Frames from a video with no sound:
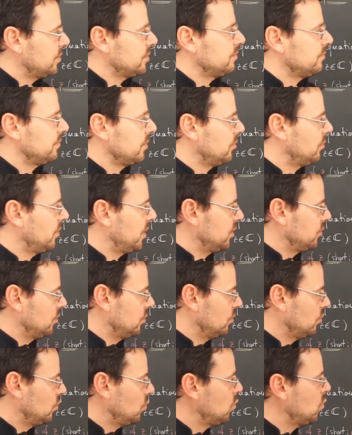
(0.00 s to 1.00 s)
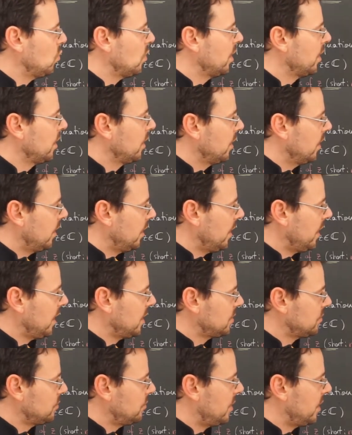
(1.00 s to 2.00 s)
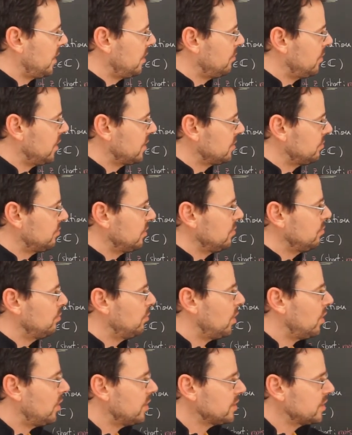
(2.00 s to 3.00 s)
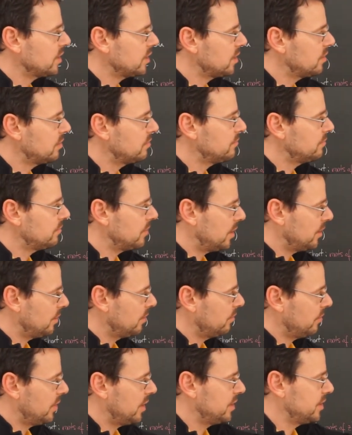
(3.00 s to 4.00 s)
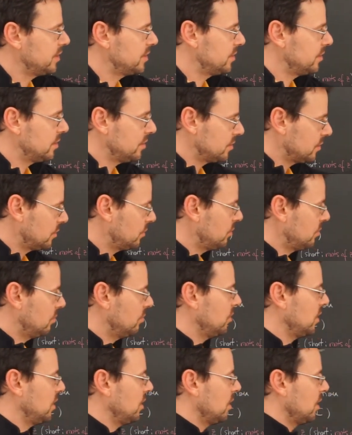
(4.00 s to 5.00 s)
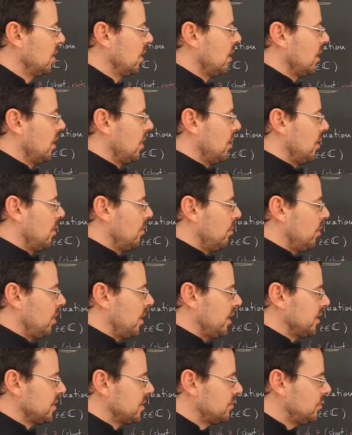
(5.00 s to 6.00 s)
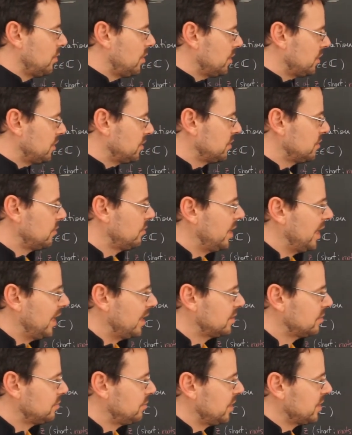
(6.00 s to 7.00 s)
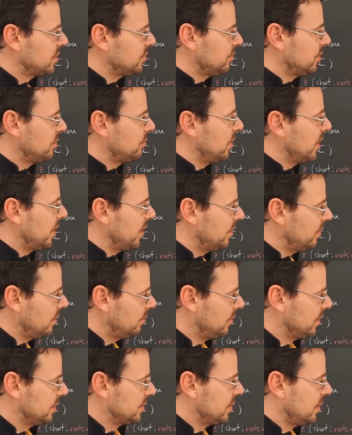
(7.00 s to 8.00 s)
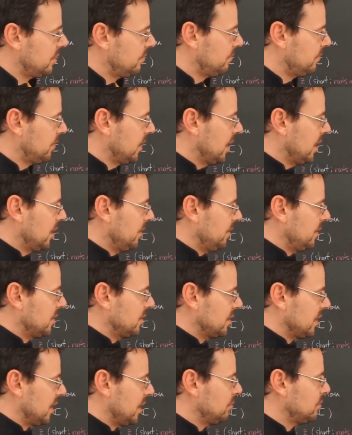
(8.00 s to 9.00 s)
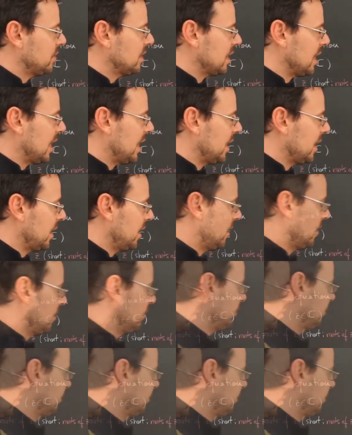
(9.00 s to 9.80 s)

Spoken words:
of equation 2, xy must be positive, otherwise this couldn't be plus 1, so x must be y, they must have the same sign.